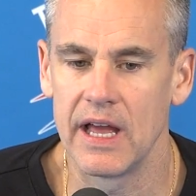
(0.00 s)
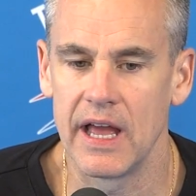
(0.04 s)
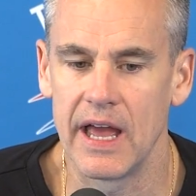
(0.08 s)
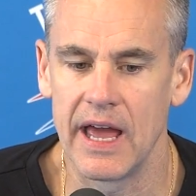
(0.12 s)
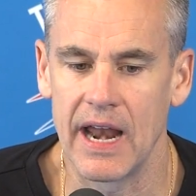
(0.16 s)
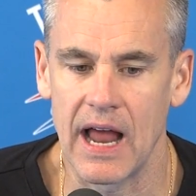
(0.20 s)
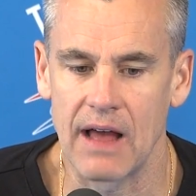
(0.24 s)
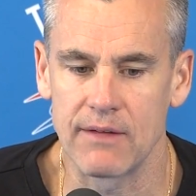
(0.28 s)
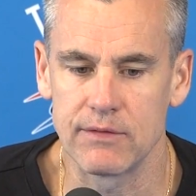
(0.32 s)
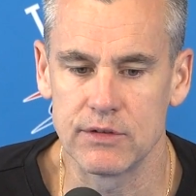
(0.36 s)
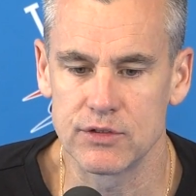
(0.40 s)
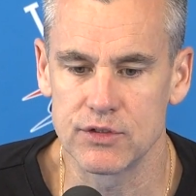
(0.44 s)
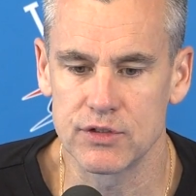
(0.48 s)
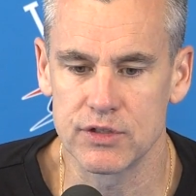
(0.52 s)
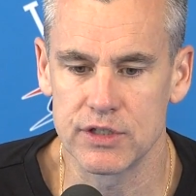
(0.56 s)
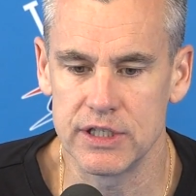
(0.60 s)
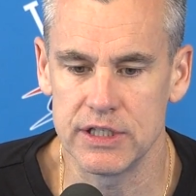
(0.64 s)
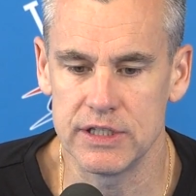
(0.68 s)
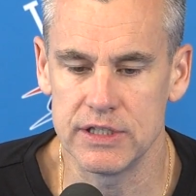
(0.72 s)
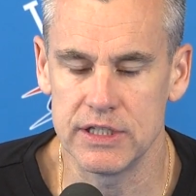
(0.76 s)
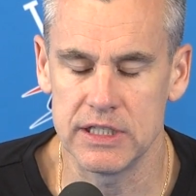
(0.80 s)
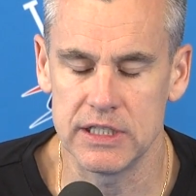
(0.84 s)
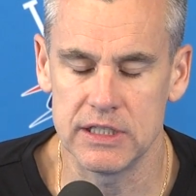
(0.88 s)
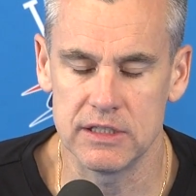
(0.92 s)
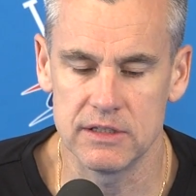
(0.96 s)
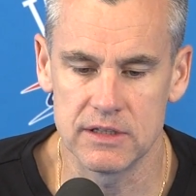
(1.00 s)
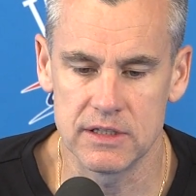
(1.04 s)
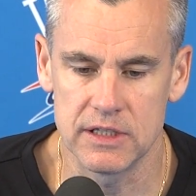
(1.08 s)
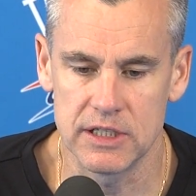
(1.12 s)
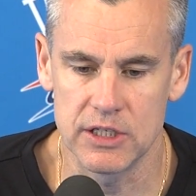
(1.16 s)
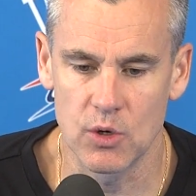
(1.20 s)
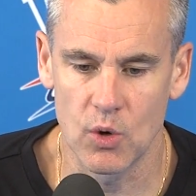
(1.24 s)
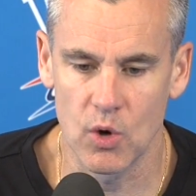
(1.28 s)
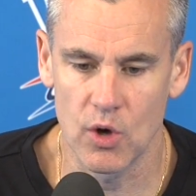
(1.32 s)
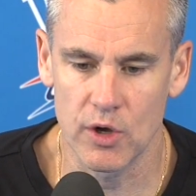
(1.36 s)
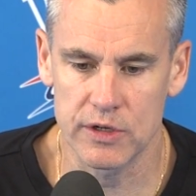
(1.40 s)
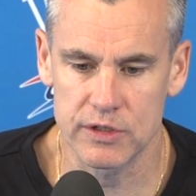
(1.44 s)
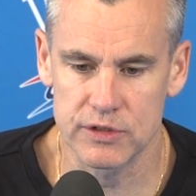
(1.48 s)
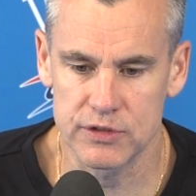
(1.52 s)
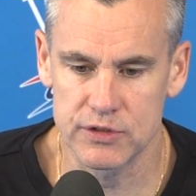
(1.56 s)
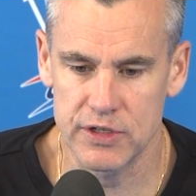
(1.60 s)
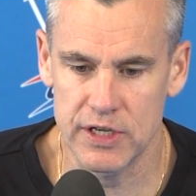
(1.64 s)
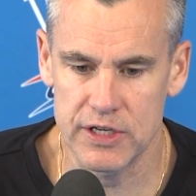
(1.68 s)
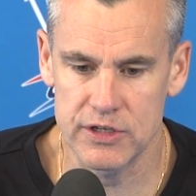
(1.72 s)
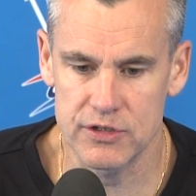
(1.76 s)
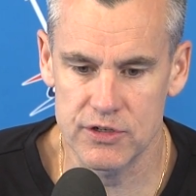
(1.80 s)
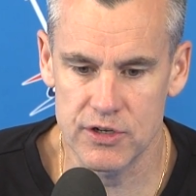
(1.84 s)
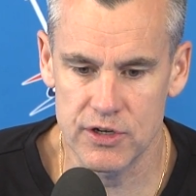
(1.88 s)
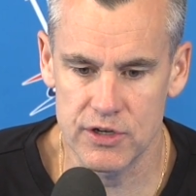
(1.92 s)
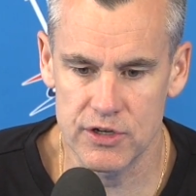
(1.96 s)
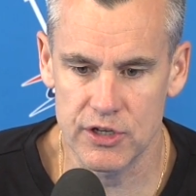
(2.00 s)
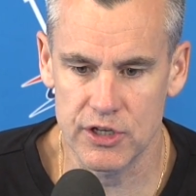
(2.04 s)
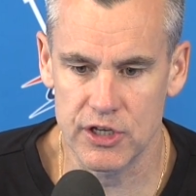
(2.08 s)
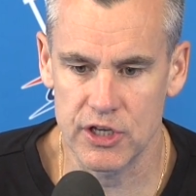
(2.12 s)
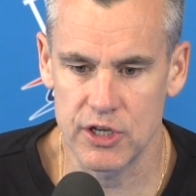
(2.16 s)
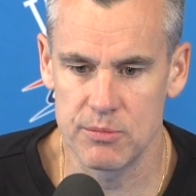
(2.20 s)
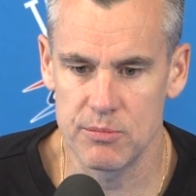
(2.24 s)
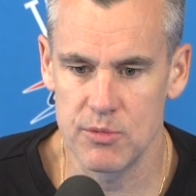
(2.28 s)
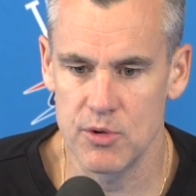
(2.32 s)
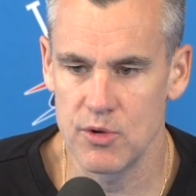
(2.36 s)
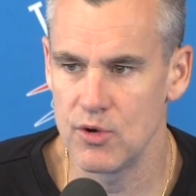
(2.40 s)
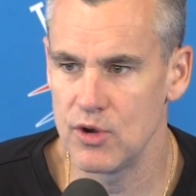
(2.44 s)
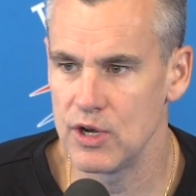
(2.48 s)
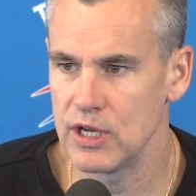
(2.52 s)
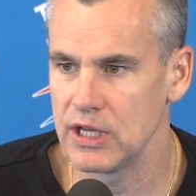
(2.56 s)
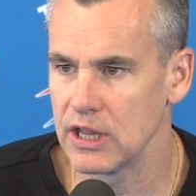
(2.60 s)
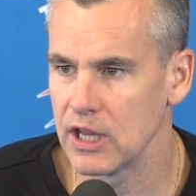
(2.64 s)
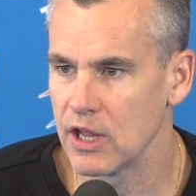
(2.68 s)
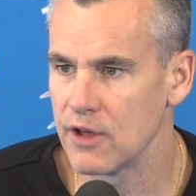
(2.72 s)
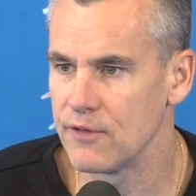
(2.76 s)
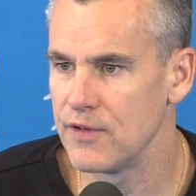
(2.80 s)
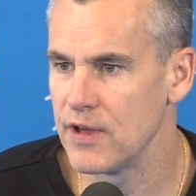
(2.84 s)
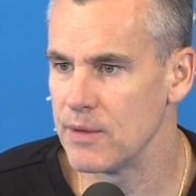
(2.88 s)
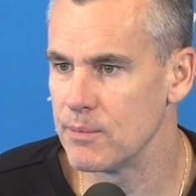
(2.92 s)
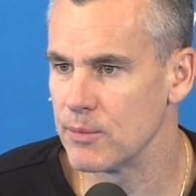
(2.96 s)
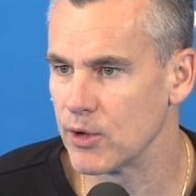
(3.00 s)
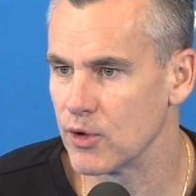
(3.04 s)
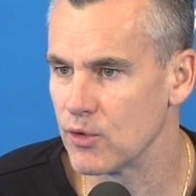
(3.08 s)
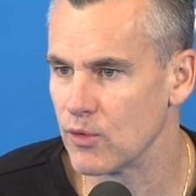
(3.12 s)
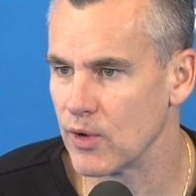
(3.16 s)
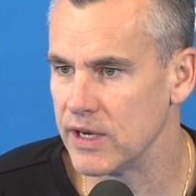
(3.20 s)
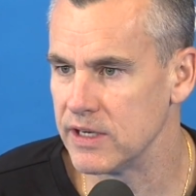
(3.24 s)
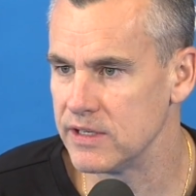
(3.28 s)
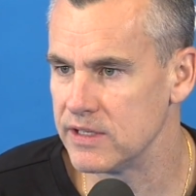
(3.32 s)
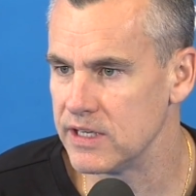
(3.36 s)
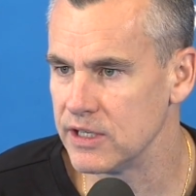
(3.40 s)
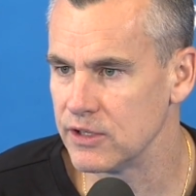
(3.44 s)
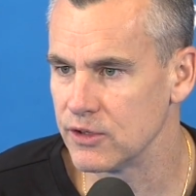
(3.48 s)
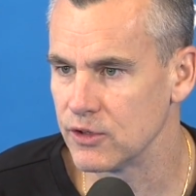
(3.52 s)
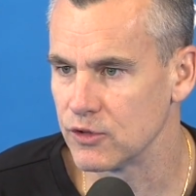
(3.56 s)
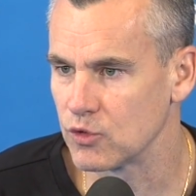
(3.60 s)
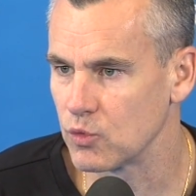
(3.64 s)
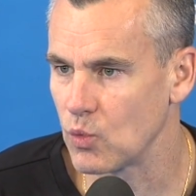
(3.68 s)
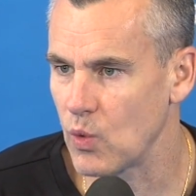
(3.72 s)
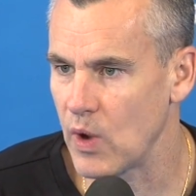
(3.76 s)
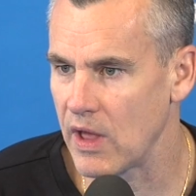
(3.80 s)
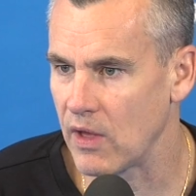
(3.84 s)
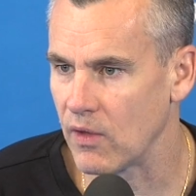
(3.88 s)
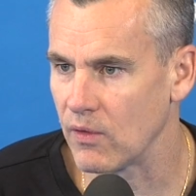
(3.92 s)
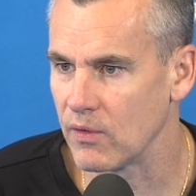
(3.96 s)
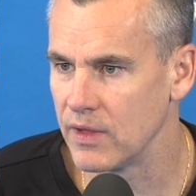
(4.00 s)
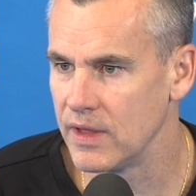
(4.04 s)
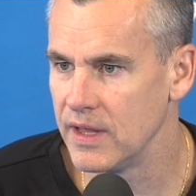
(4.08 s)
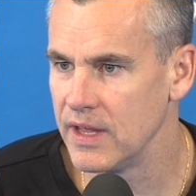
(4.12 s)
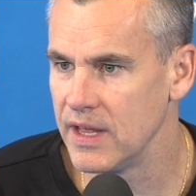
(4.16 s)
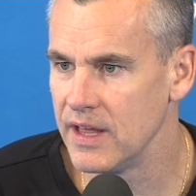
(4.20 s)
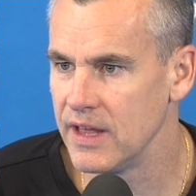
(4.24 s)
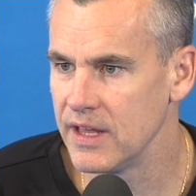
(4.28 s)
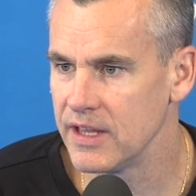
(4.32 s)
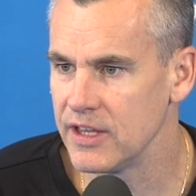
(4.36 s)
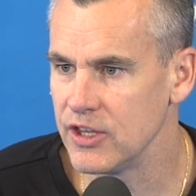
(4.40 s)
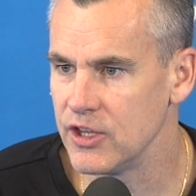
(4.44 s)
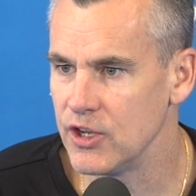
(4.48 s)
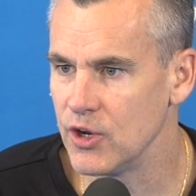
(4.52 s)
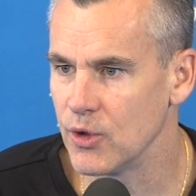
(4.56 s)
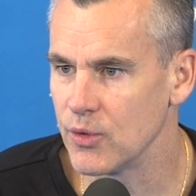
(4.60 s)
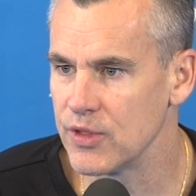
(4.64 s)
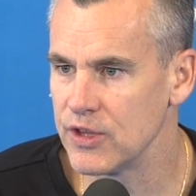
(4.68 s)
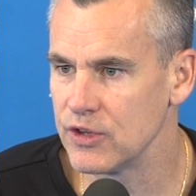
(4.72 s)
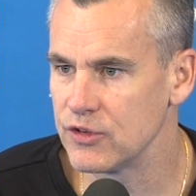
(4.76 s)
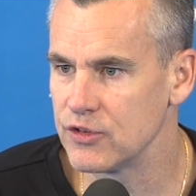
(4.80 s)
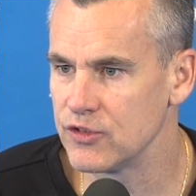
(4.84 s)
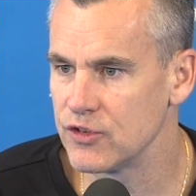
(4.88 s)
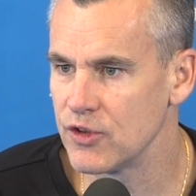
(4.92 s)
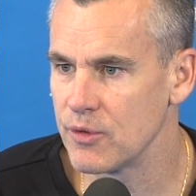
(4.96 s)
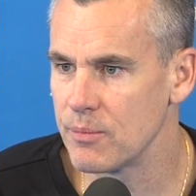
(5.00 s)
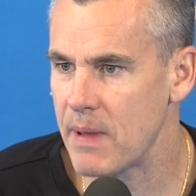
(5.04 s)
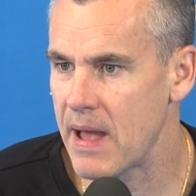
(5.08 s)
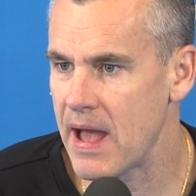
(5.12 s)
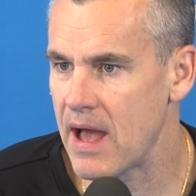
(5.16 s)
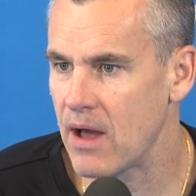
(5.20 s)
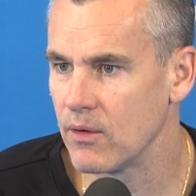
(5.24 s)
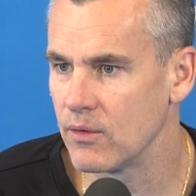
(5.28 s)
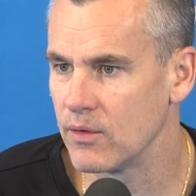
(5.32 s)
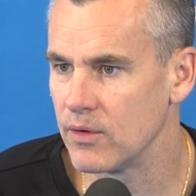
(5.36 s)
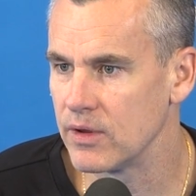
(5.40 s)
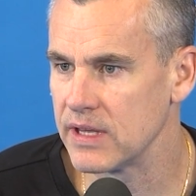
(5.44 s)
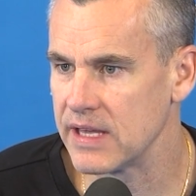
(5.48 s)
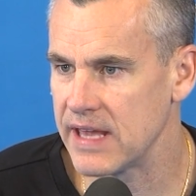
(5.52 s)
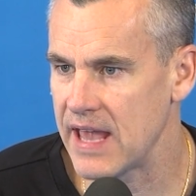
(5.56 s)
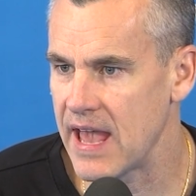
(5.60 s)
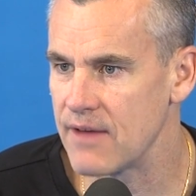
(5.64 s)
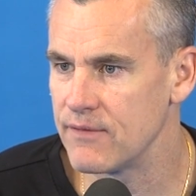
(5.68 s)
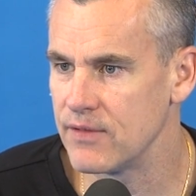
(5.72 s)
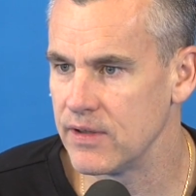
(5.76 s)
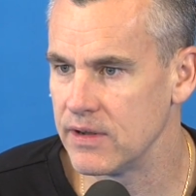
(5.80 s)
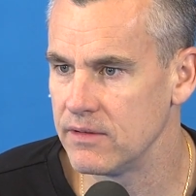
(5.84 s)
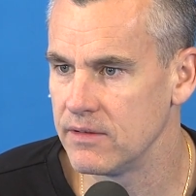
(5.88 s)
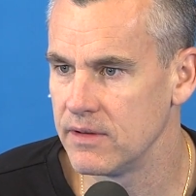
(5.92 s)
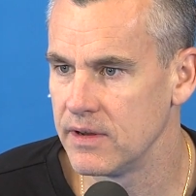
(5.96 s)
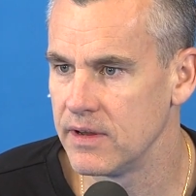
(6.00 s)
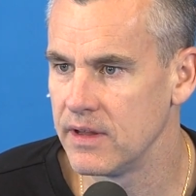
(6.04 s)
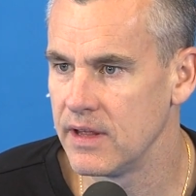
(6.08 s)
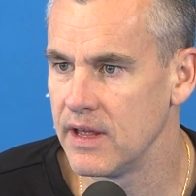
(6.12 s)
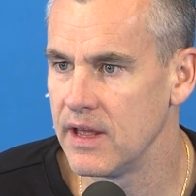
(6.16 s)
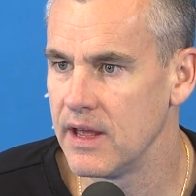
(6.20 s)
And obviously, the, the organization, the community love him a great deal as well. You know, this is about Kevin.